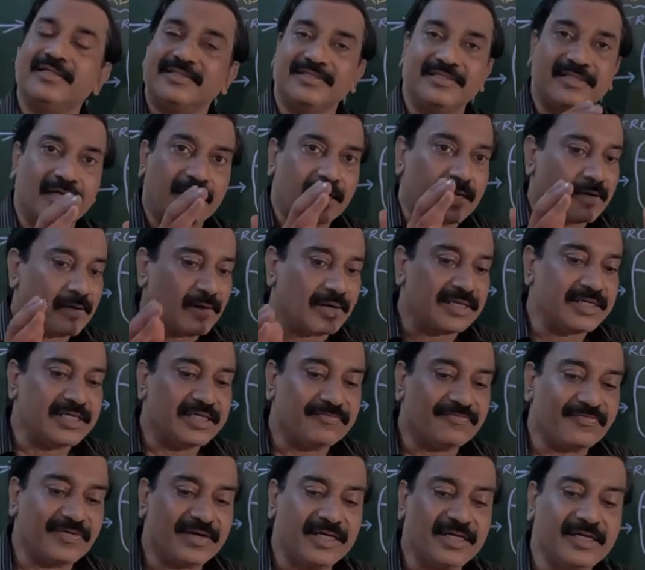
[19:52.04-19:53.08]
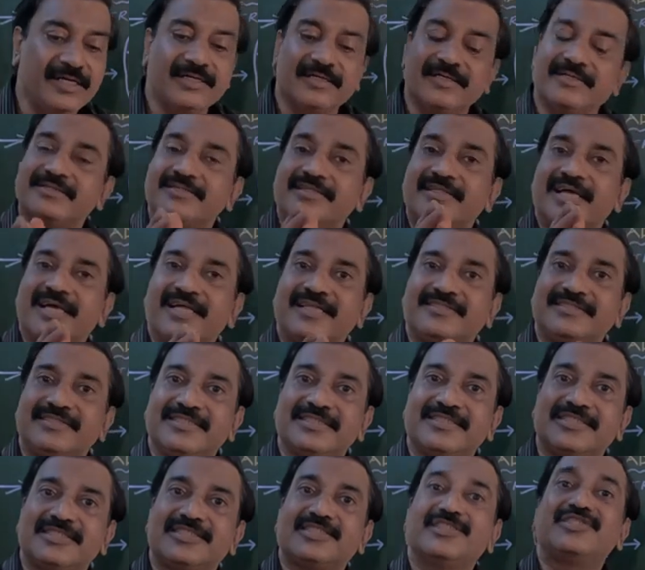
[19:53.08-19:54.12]
they are not different, they are
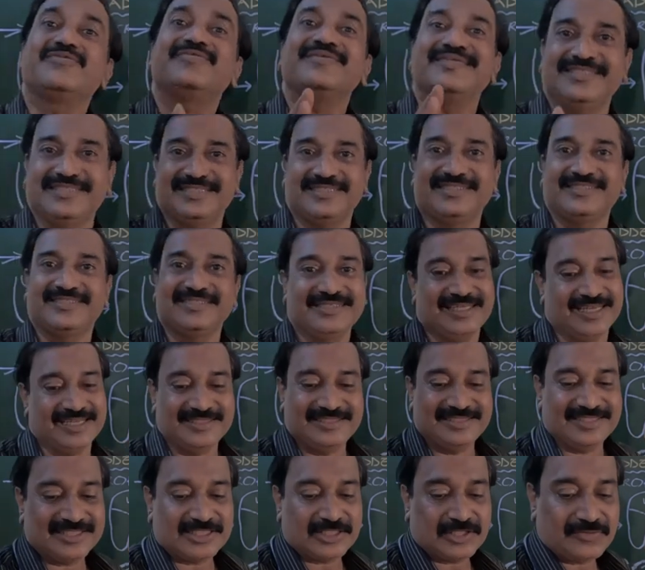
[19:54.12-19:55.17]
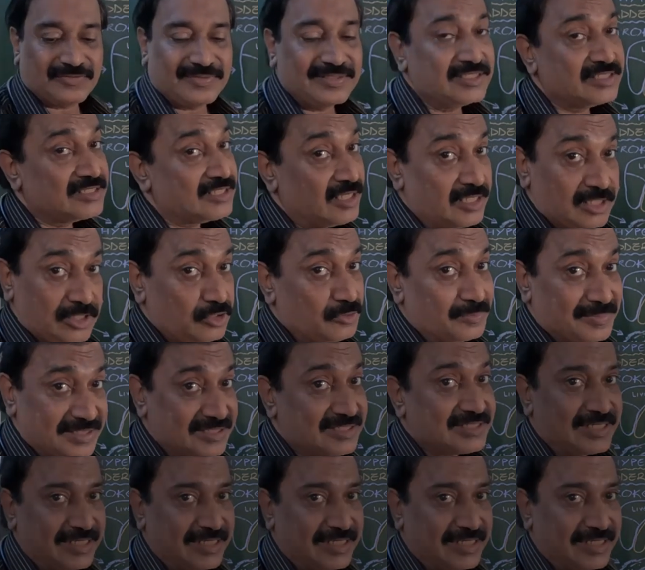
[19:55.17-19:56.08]
just twins. They are just twins. You must